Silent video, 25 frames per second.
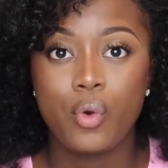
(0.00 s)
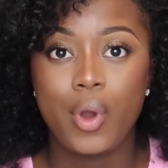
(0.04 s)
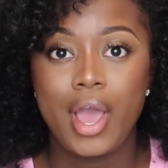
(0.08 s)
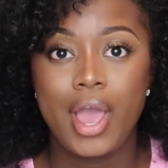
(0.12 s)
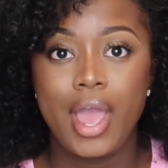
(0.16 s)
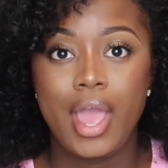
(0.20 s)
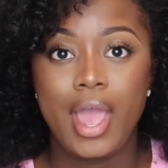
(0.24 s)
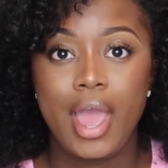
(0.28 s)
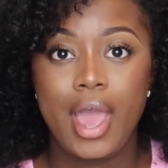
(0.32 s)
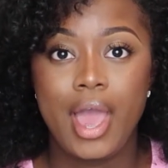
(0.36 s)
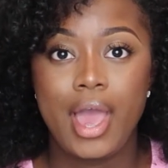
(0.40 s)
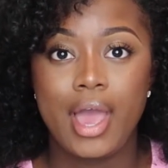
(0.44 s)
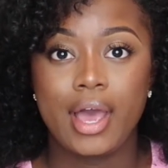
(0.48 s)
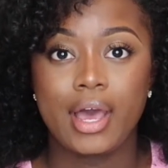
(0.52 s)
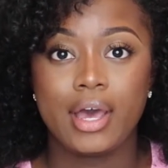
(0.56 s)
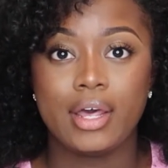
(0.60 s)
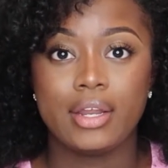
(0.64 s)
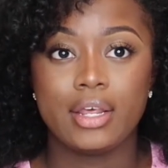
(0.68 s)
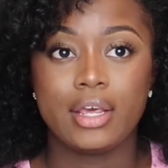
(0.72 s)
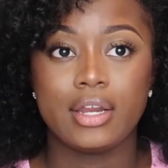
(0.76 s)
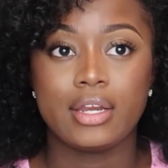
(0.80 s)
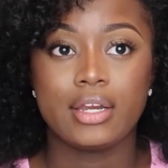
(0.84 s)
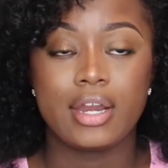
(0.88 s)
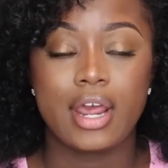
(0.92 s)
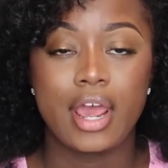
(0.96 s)
I
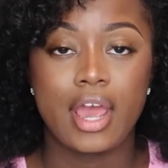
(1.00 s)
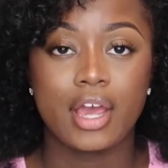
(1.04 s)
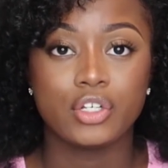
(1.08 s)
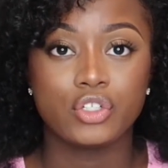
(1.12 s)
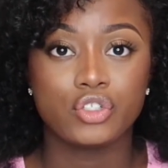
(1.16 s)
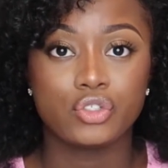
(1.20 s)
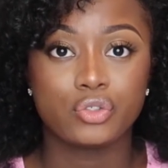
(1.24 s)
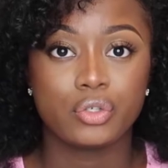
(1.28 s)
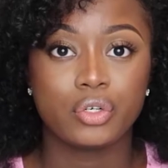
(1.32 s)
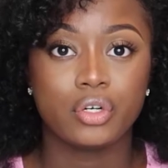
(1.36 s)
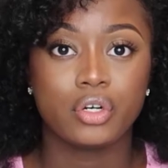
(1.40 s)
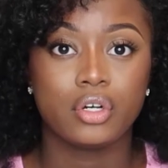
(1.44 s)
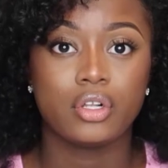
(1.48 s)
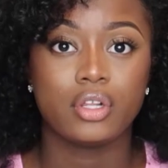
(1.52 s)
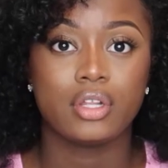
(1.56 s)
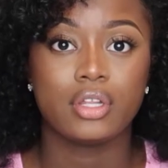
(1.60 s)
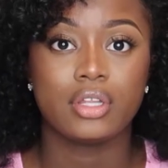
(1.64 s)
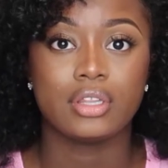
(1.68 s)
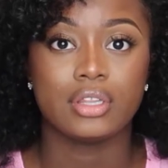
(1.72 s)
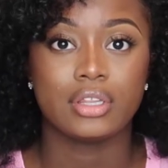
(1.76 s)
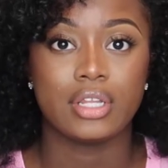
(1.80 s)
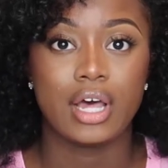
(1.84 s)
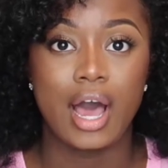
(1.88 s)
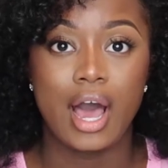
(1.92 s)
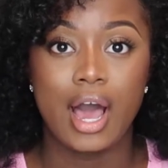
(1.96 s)
had natural
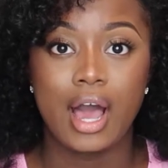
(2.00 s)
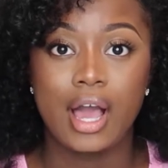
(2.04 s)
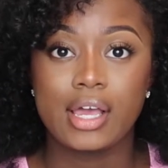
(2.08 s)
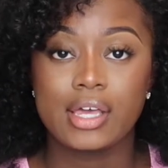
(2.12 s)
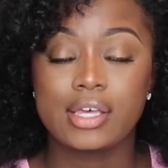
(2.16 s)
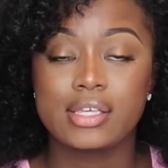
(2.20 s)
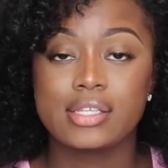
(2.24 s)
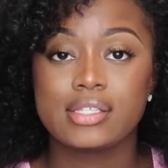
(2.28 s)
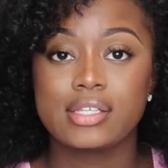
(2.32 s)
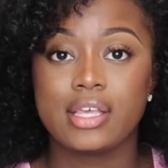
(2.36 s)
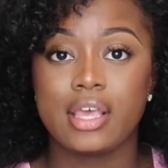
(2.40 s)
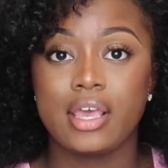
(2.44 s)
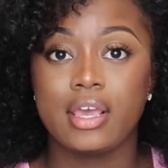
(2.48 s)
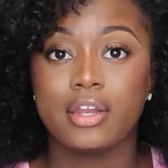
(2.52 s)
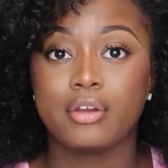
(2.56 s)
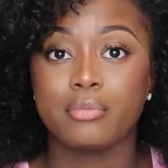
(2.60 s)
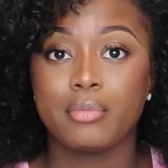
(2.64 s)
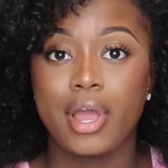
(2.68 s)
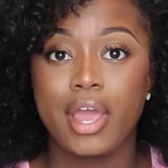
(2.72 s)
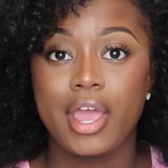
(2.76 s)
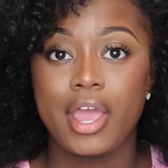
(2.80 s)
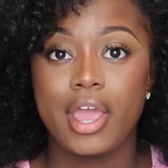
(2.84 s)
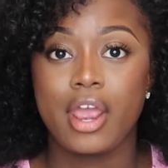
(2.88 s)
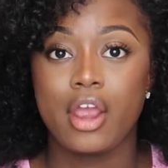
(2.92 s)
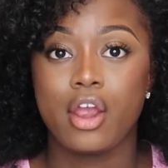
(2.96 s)
locks in
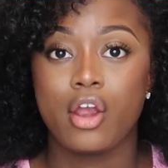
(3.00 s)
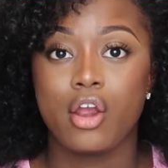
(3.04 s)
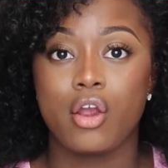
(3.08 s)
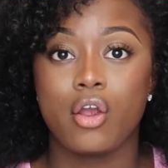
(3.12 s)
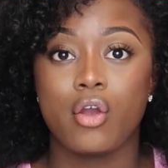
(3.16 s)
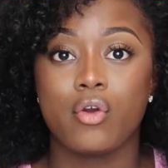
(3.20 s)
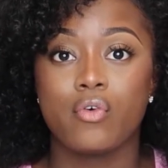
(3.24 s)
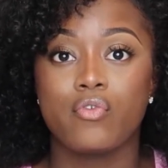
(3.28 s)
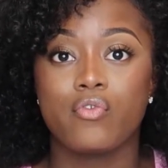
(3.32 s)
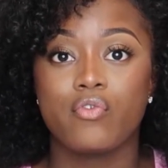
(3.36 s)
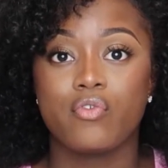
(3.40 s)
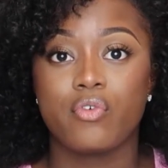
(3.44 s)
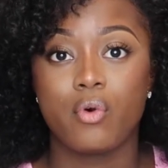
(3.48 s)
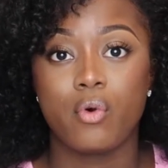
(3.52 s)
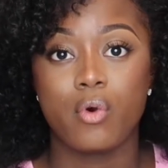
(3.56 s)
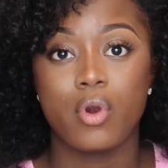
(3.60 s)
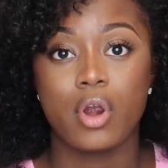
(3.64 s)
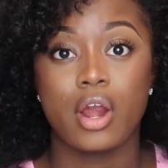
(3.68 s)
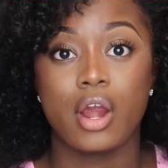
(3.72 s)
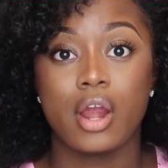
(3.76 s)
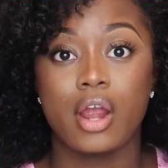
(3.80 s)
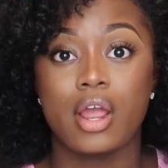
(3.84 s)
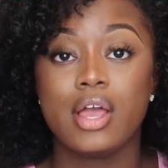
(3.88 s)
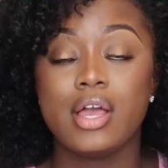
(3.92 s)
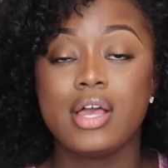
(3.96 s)
my hair
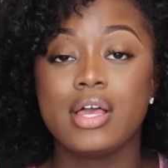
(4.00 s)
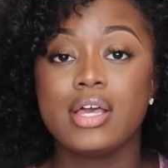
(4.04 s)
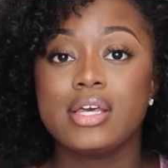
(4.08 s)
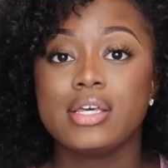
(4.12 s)
for